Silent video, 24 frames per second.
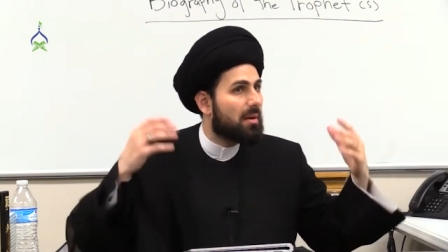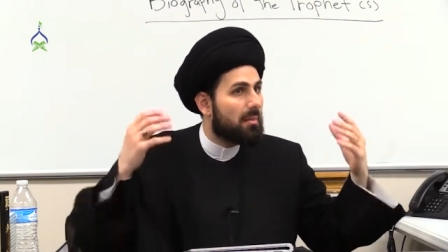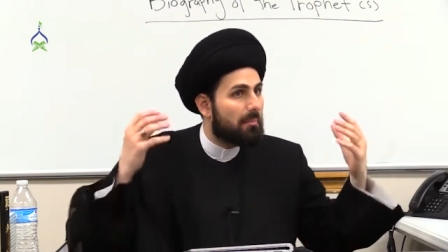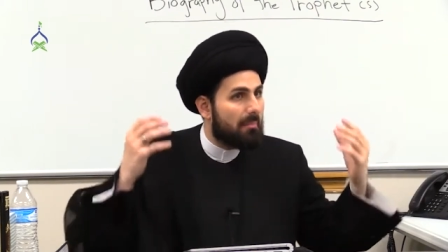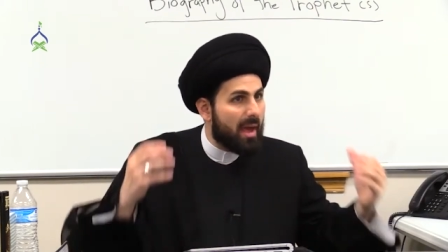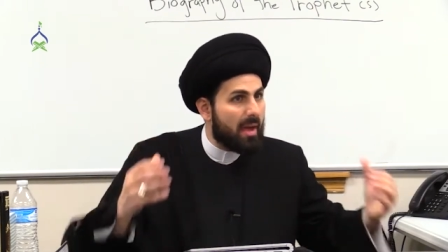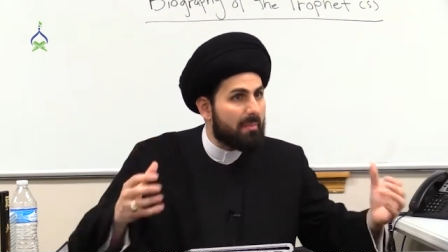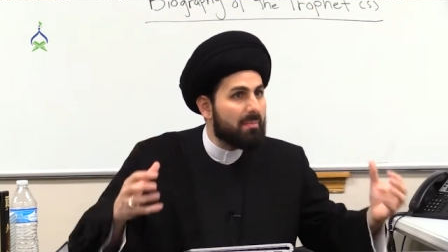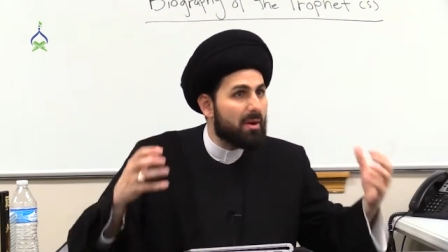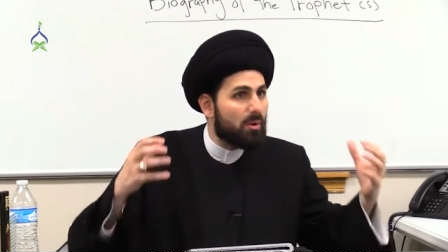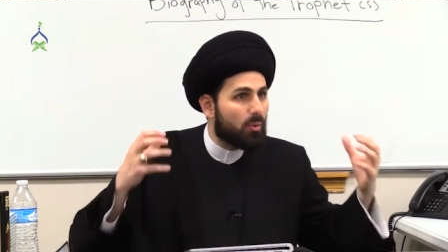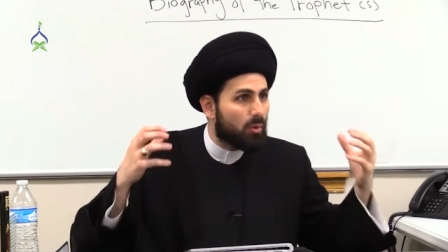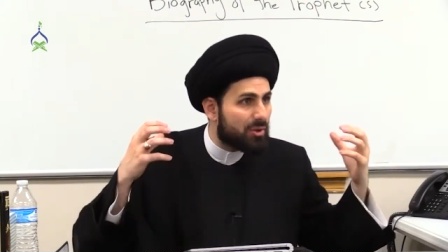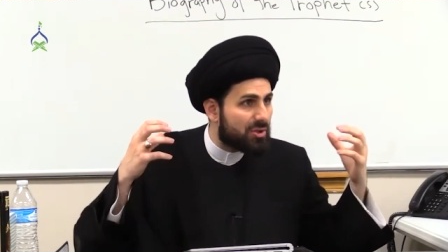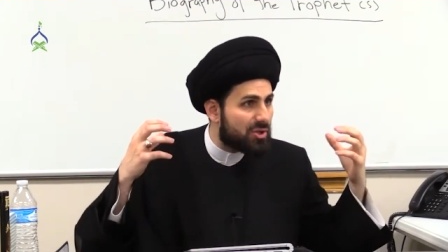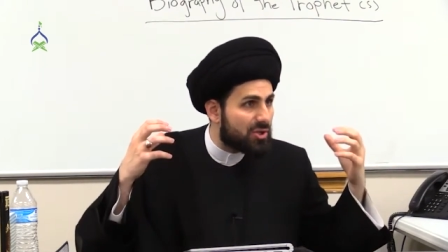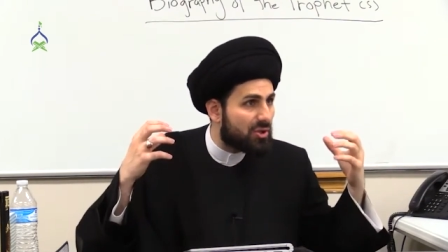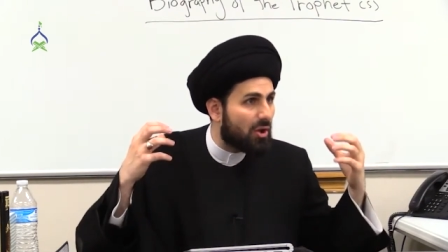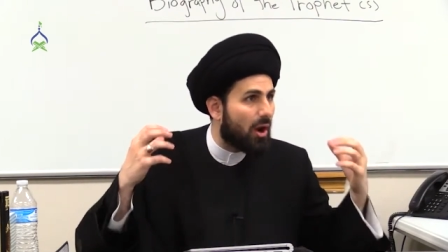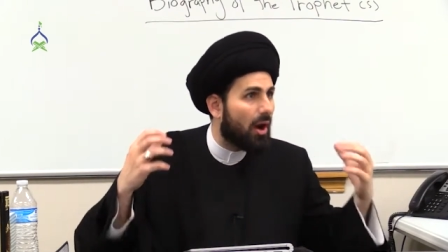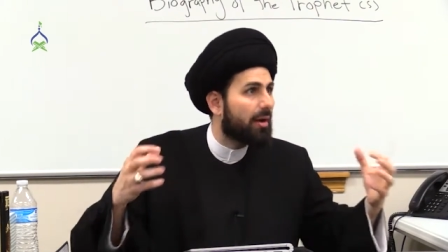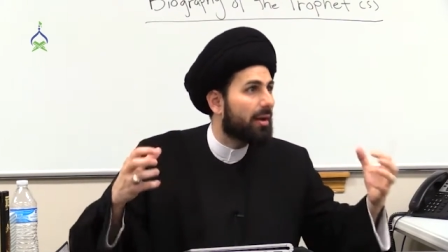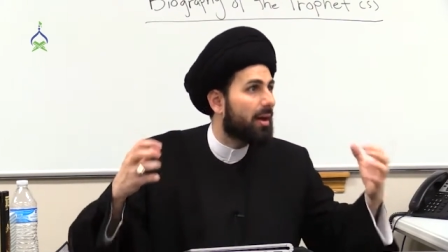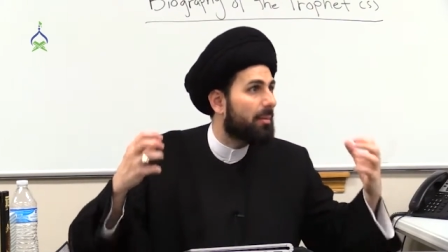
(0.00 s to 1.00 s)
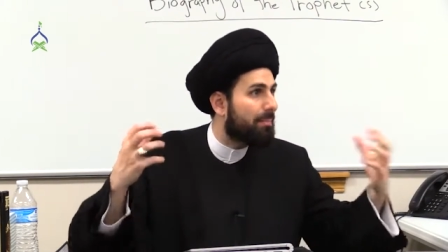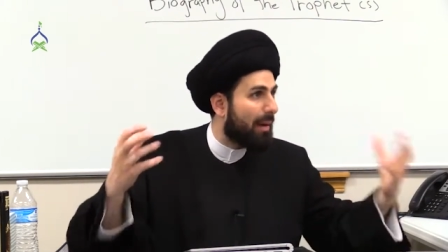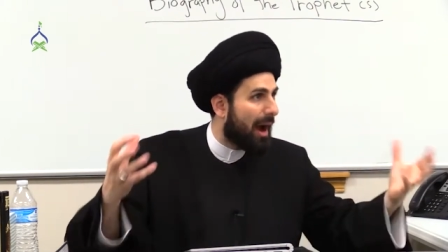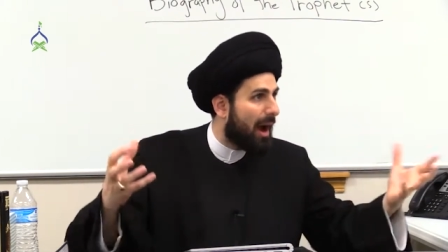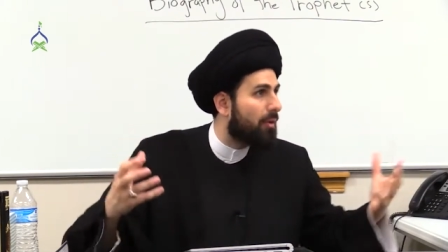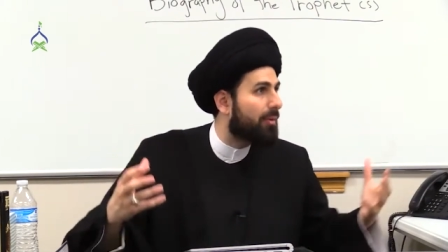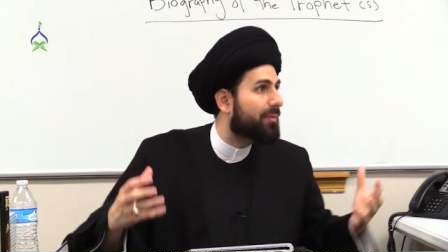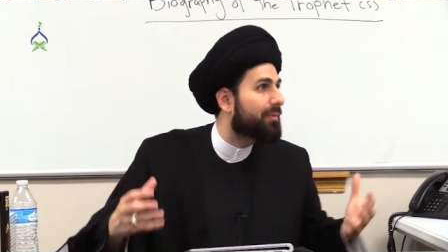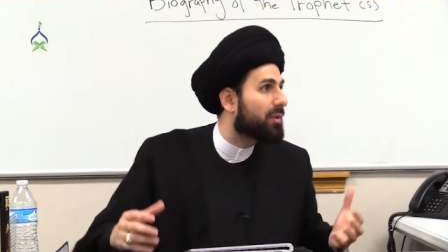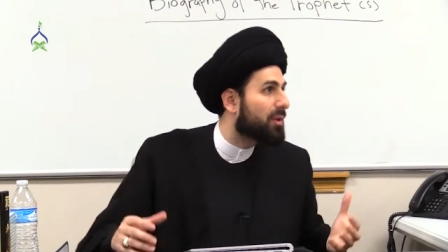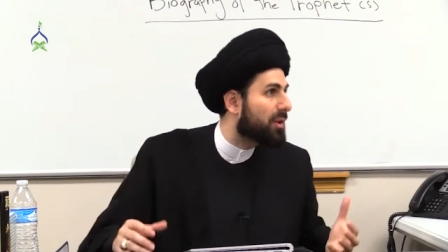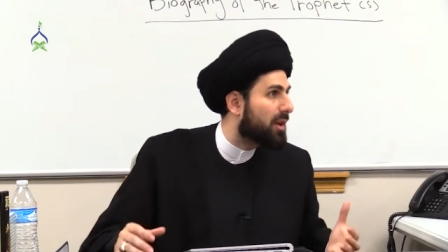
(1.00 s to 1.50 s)
Maybe we'll start a
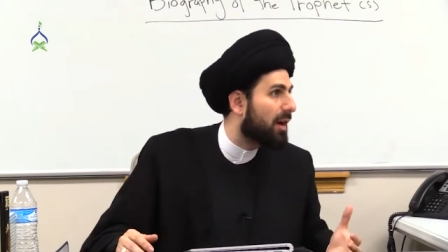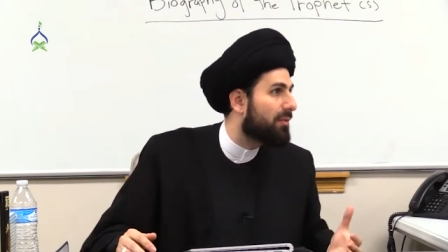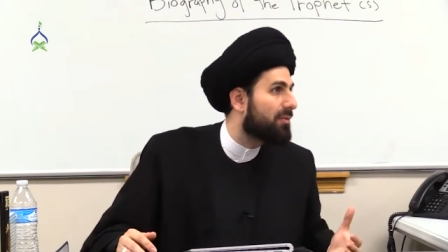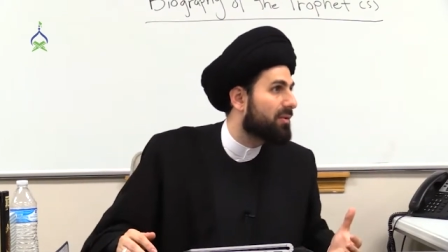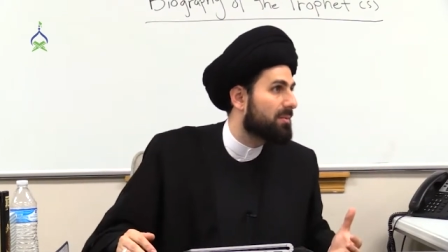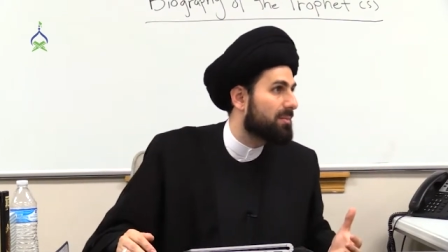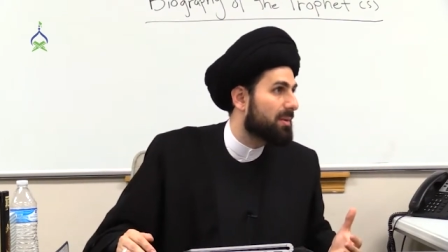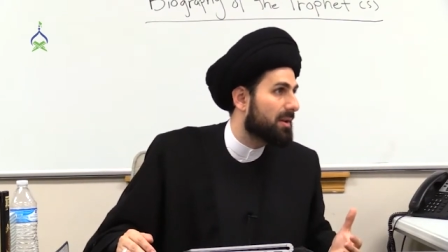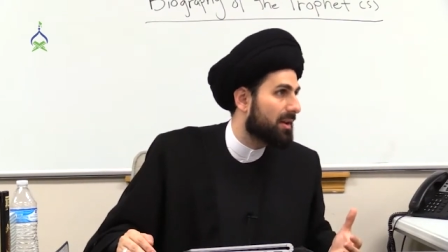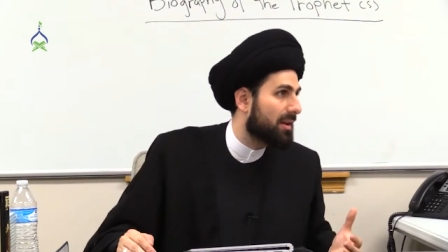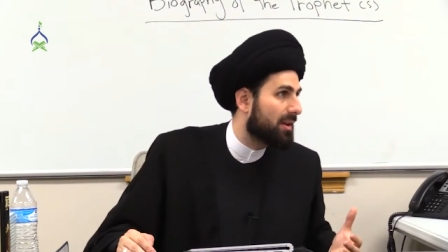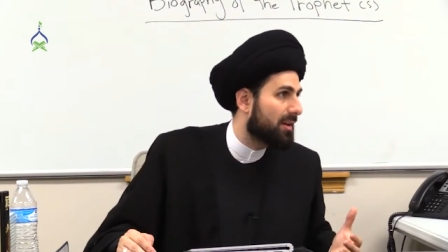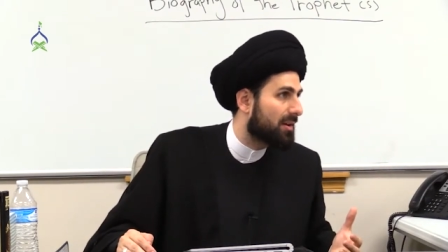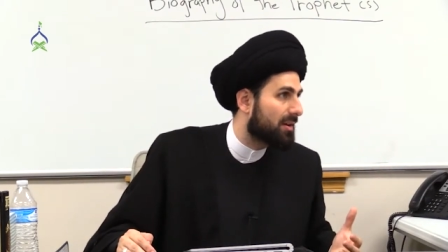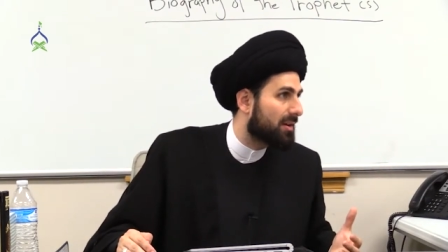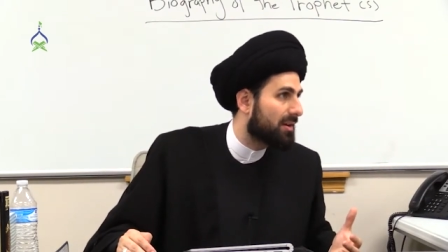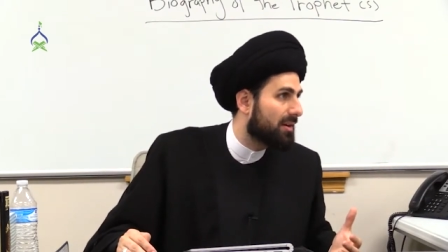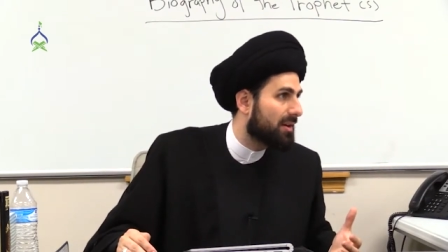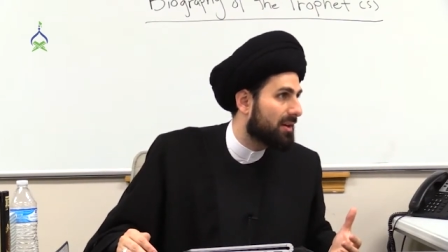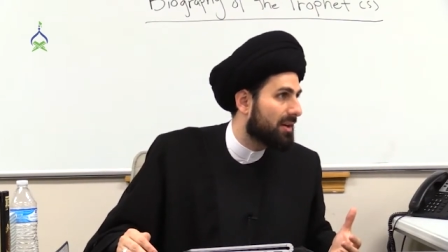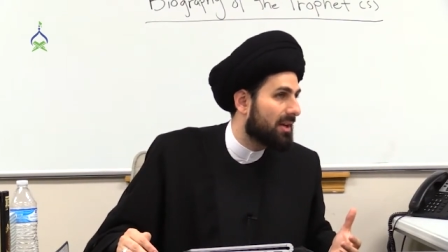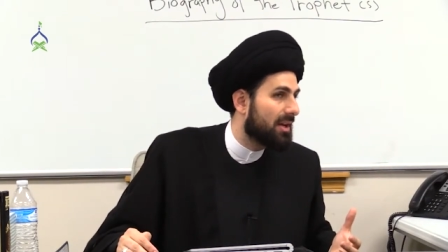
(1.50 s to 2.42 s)
powerful government here.